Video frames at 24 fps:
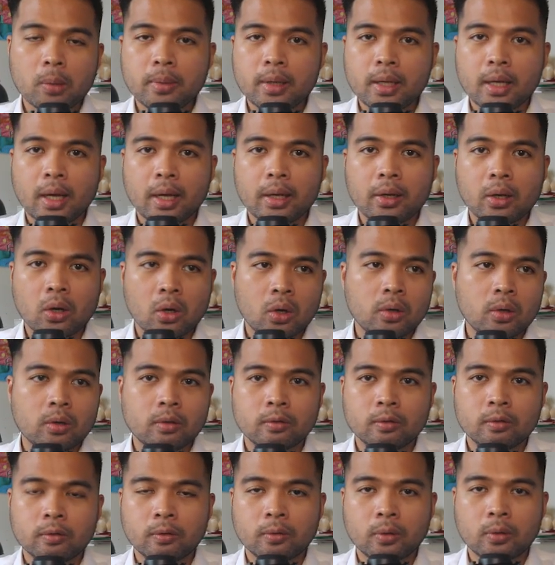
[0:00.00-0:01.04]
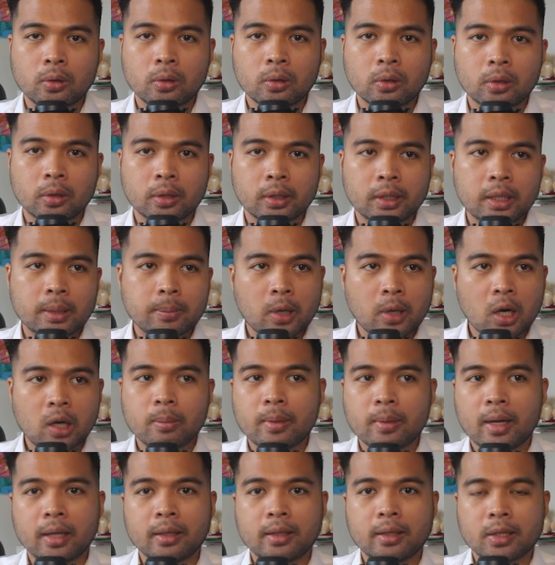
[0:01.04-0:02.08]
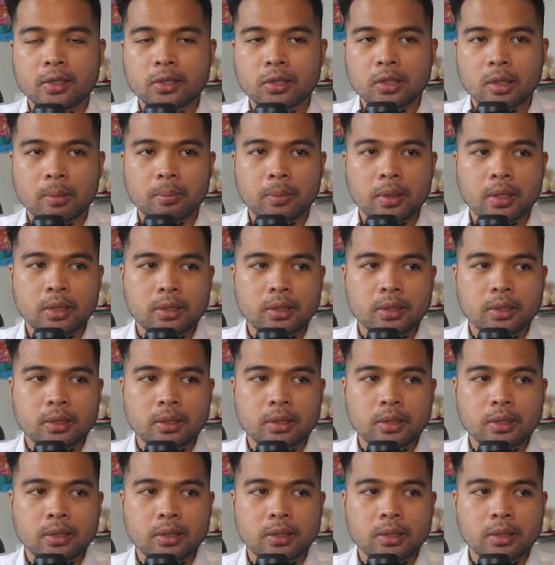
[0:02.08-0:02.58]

BI home for the Power BI desktop